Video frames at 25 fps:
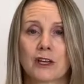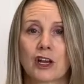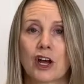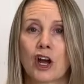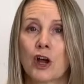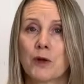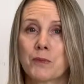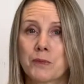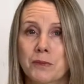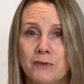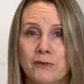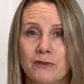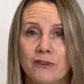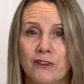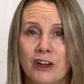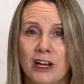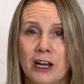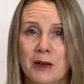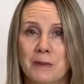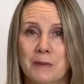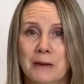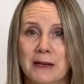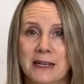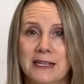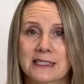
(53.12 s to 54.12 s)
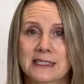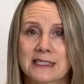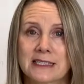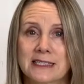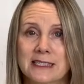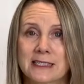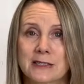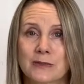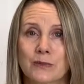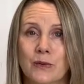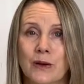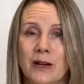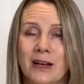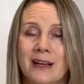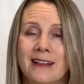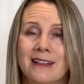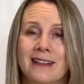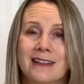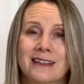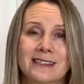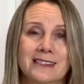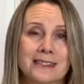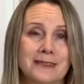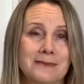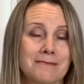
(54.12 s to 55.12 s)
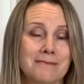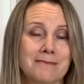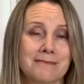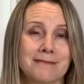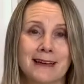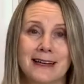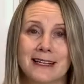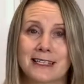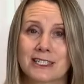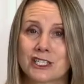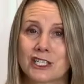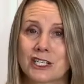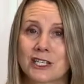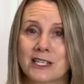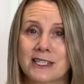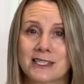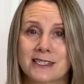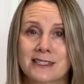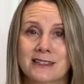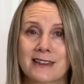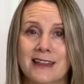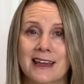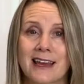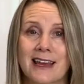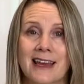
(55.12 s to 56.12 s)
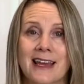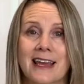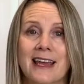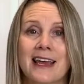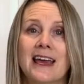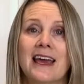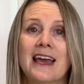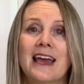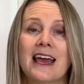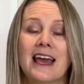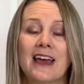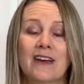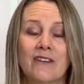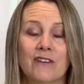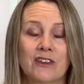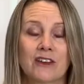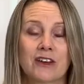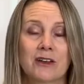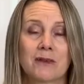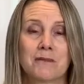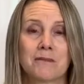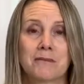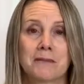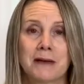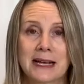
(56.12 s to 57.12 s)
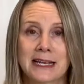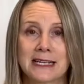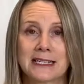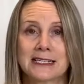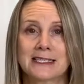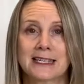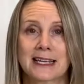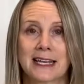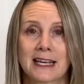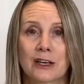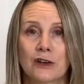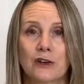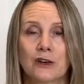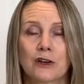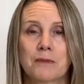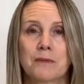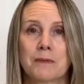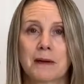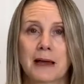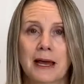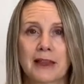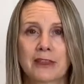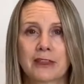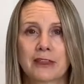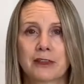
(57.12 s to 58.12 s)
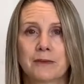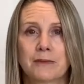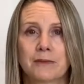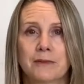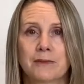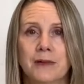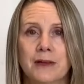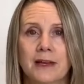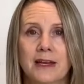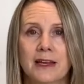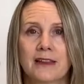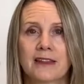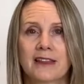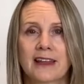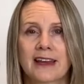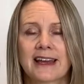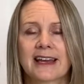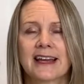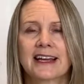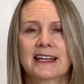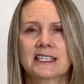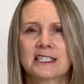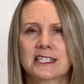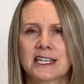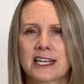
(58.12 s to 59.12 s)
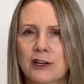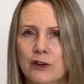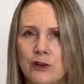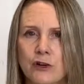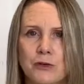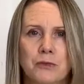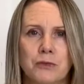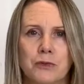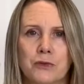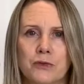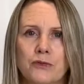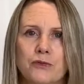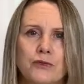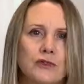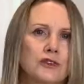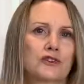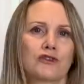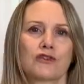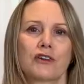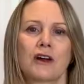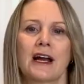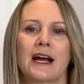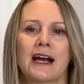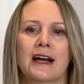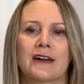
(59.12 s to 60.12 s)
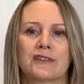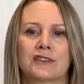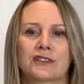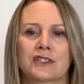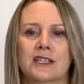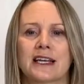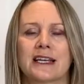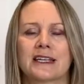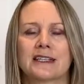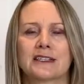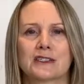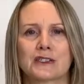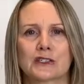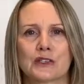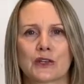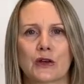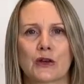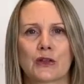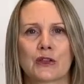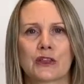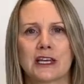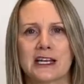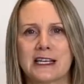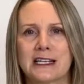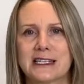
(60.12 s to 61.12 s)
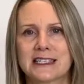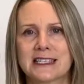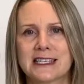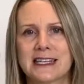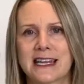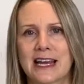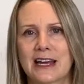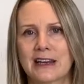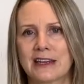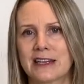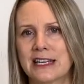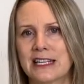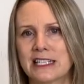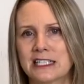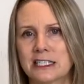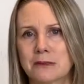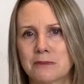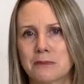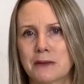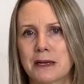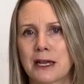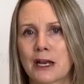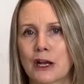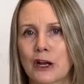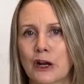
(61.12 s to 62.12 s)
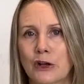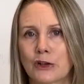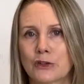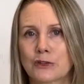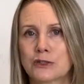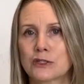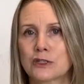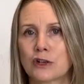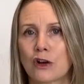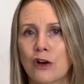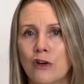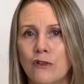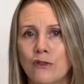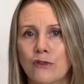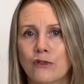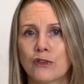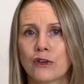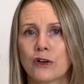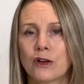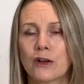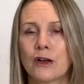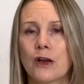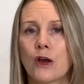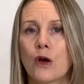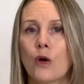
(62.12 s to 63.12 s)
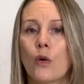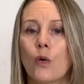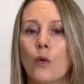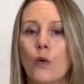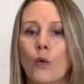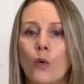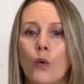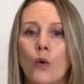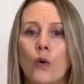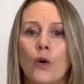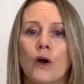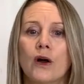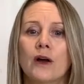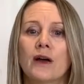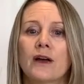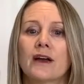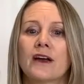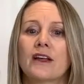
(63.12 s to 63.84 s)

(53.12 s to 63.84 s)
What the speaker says: Open fireplaces, well, as much as they have an amazing look about them, they are terrible for drafts, and so these now need to be closed off or